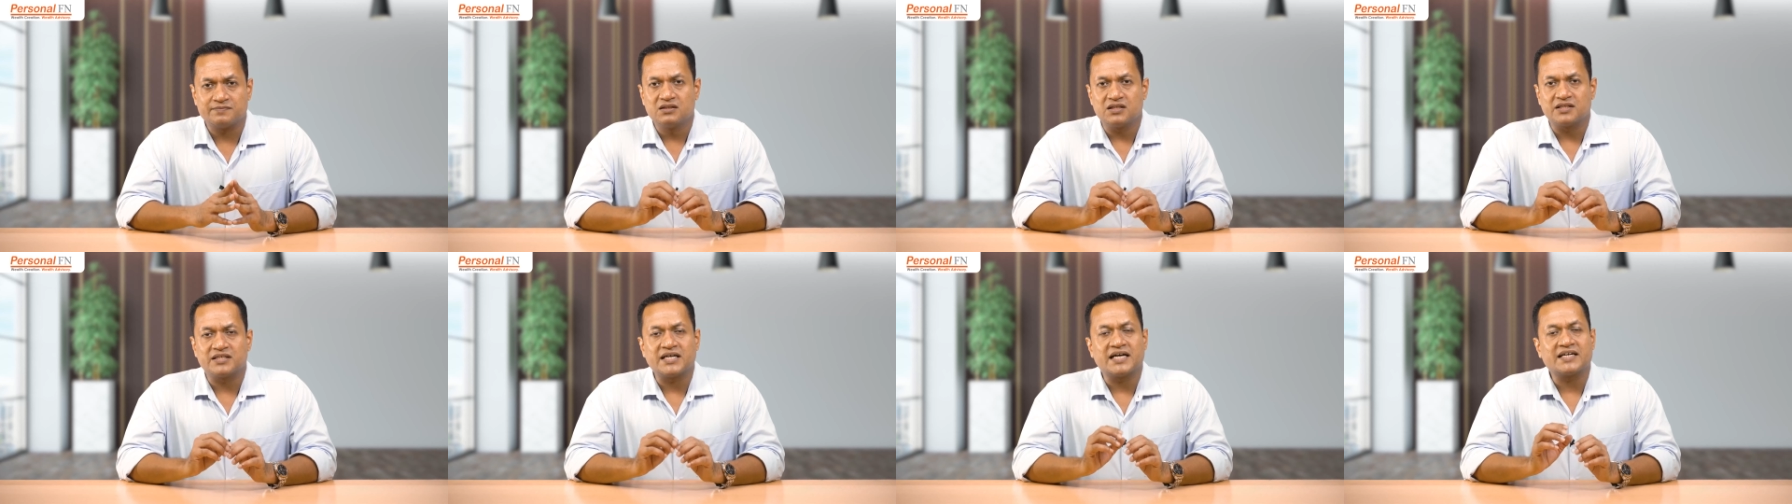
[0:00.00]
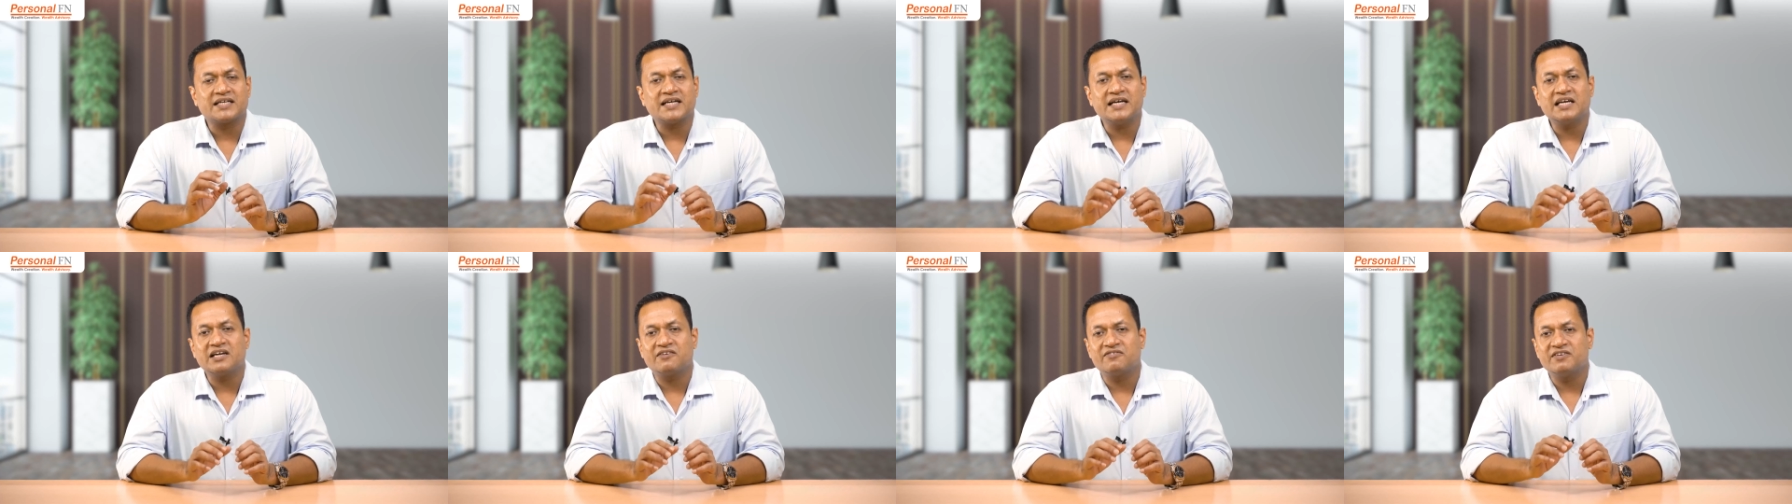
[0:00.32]
The
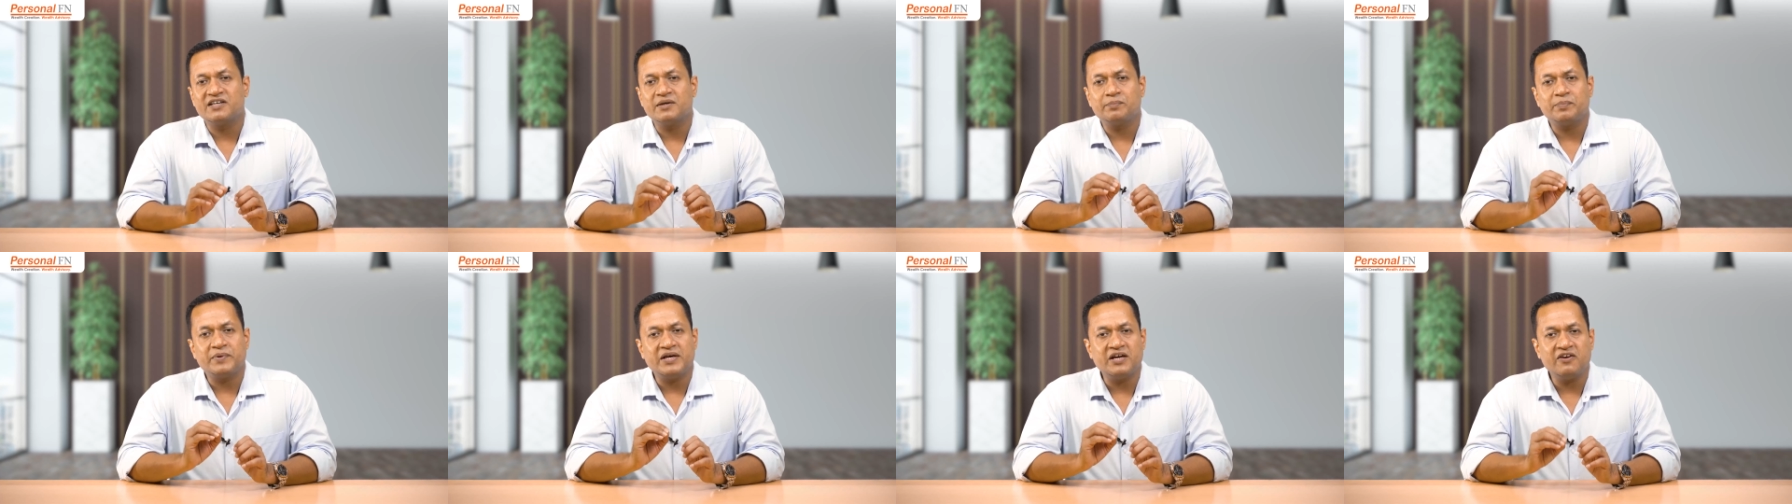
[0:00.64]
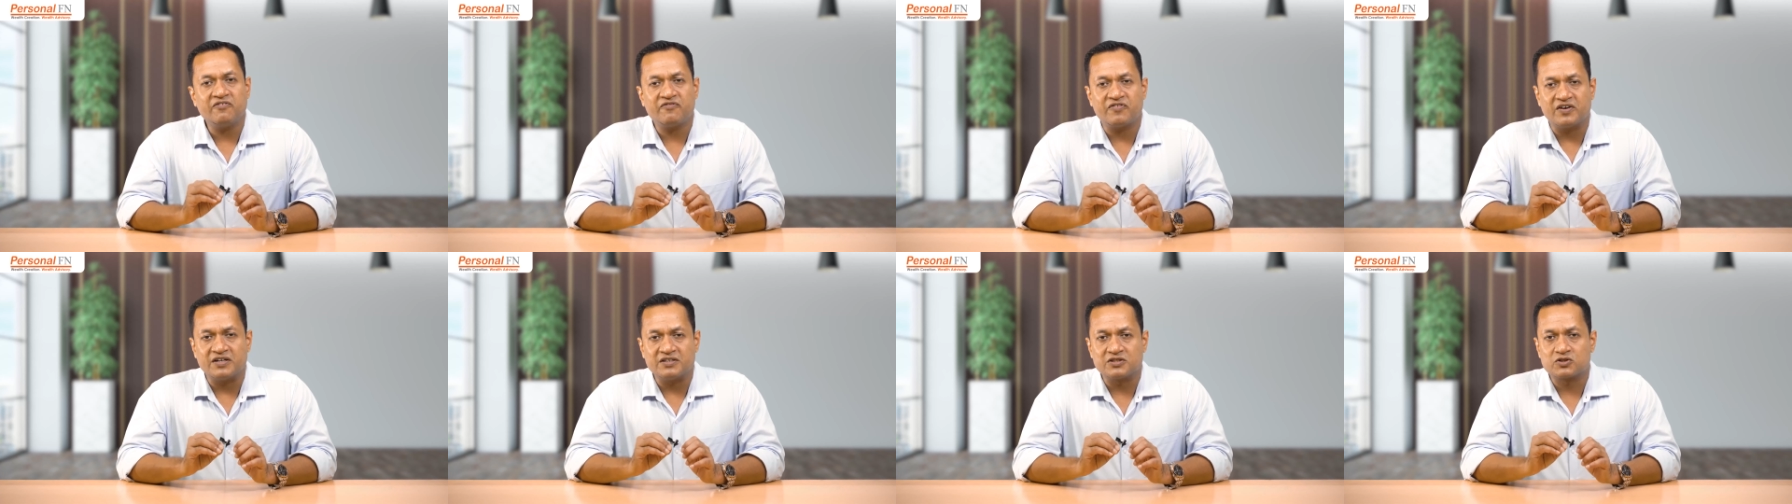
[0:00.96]
Tata Equity
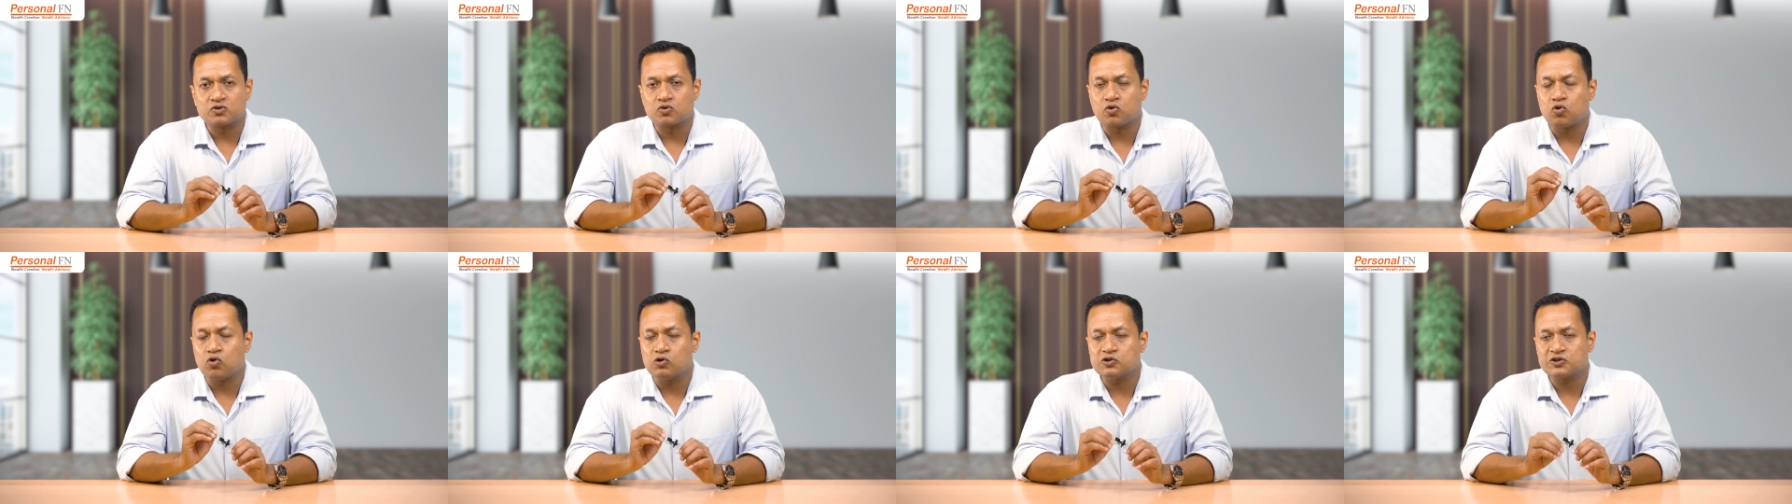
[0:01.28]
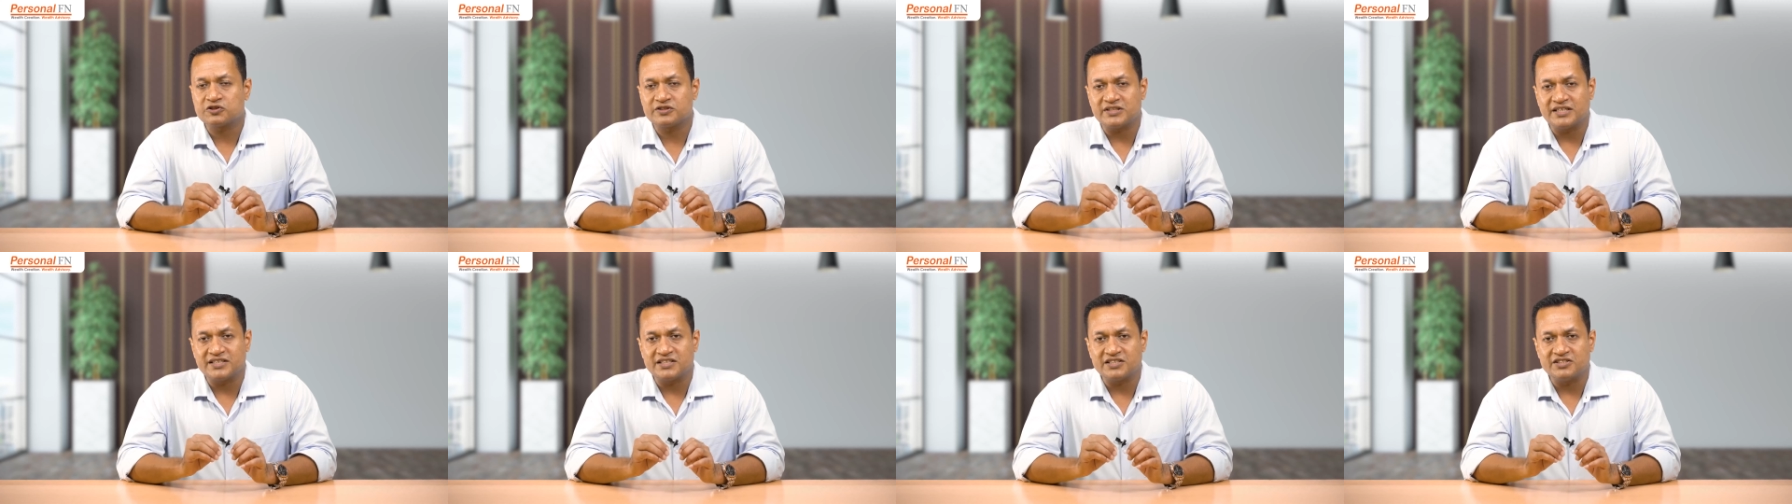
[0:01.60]
PE Fund's core
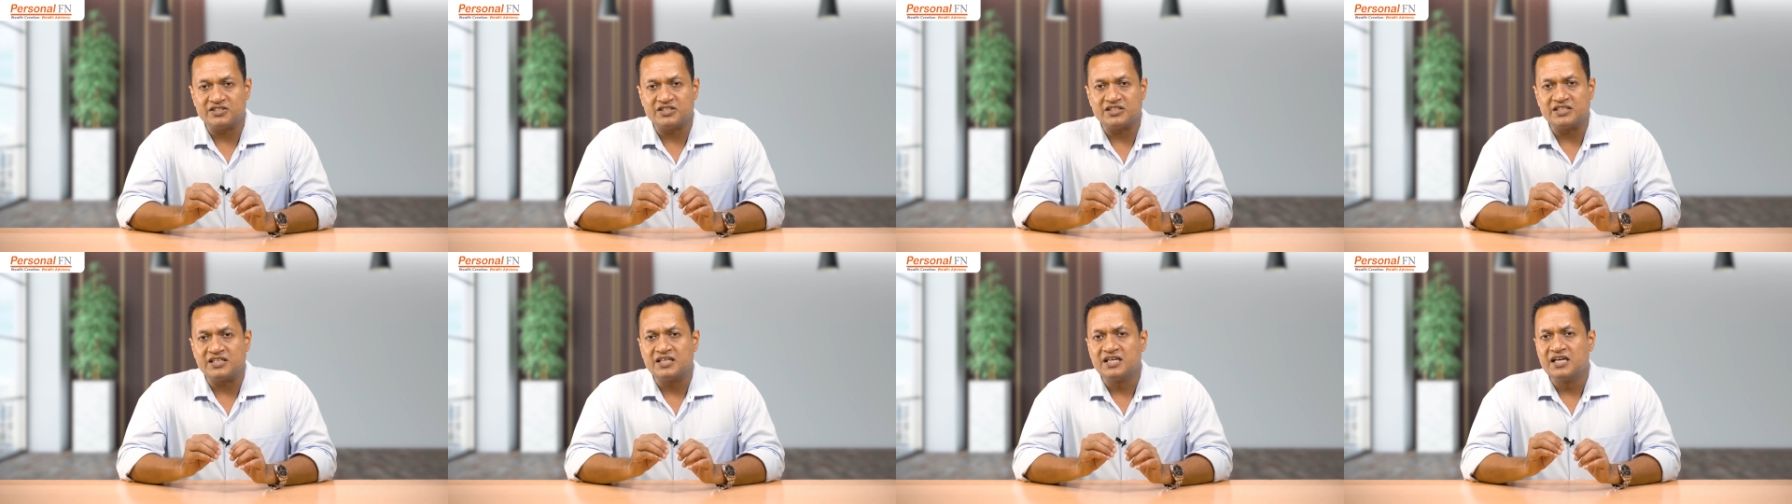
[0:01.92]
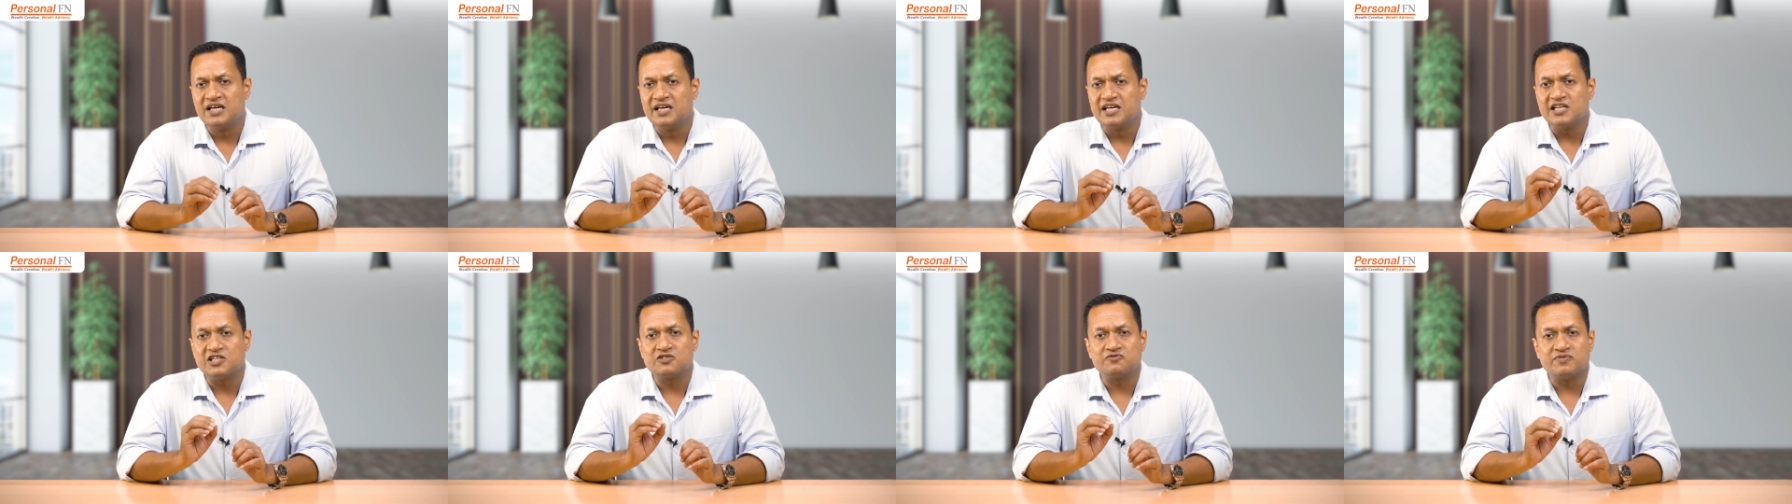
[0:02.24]
strategy
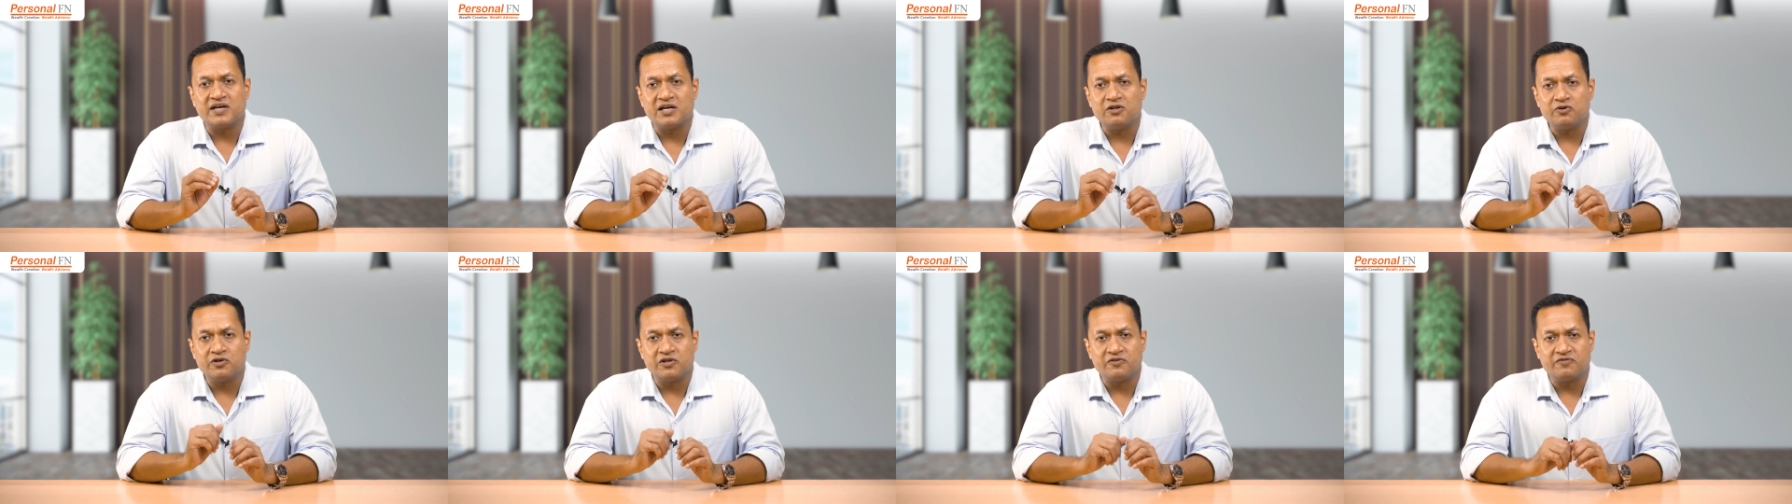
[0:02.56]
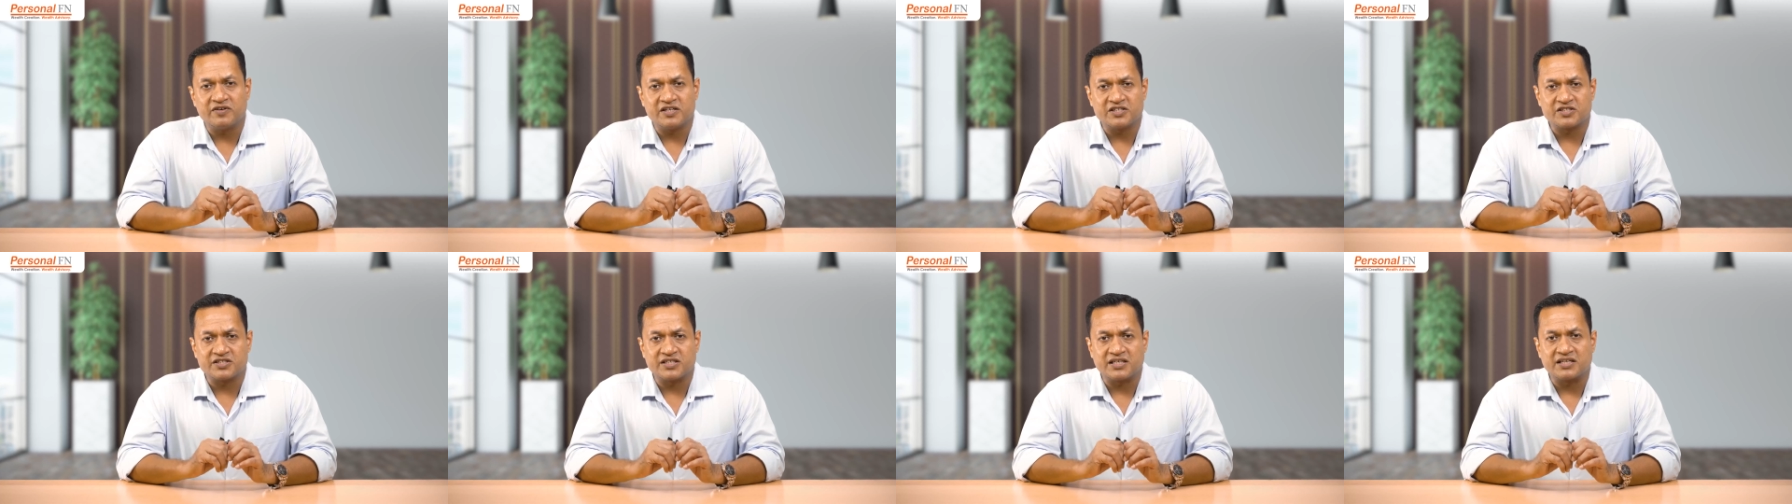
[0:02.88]
is value
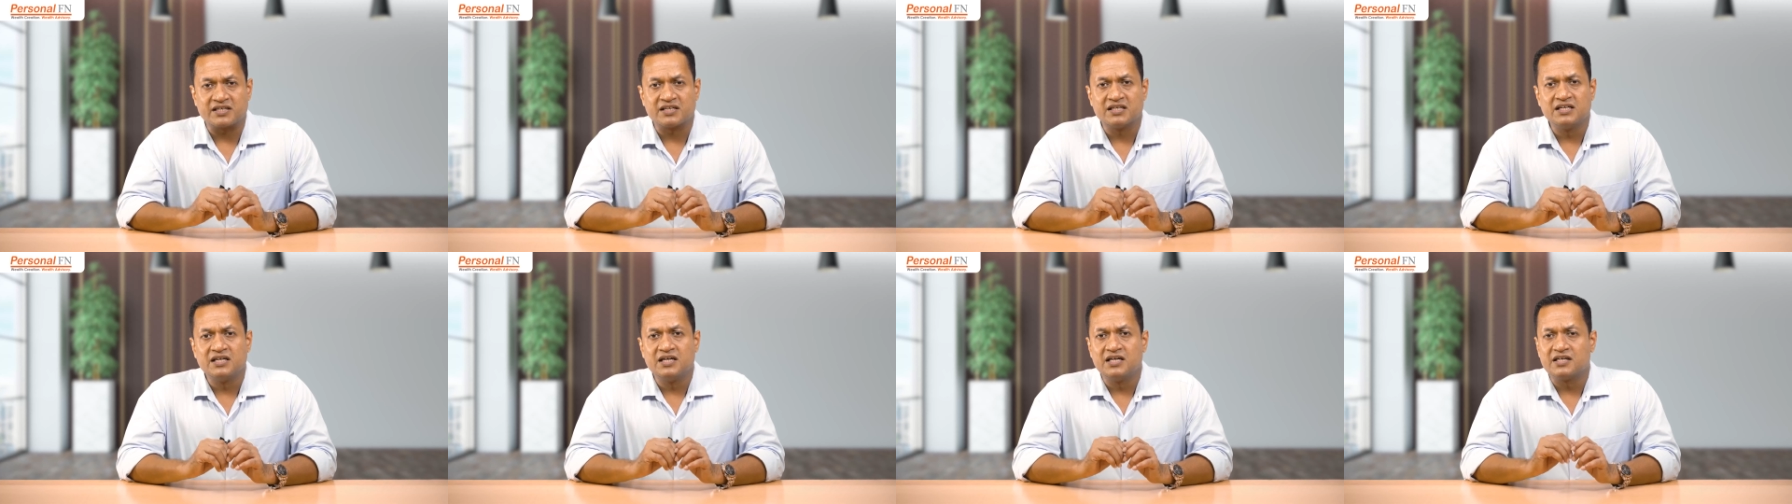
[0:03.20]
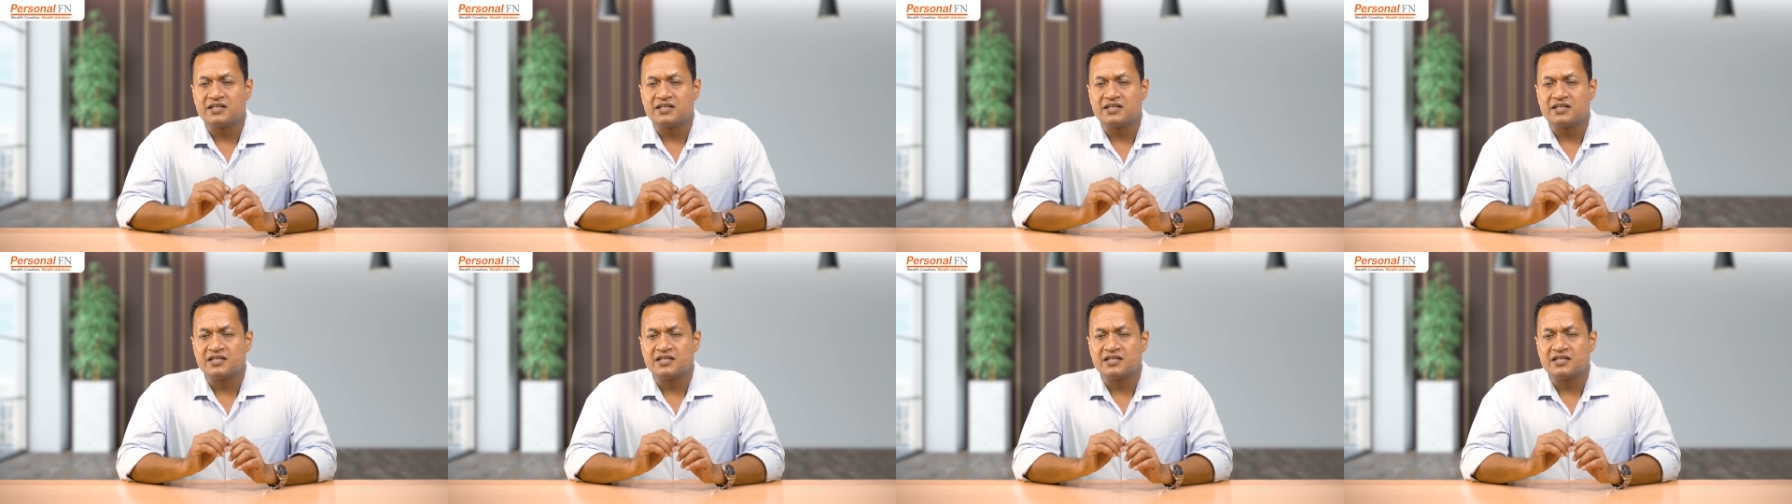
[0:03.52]
investing,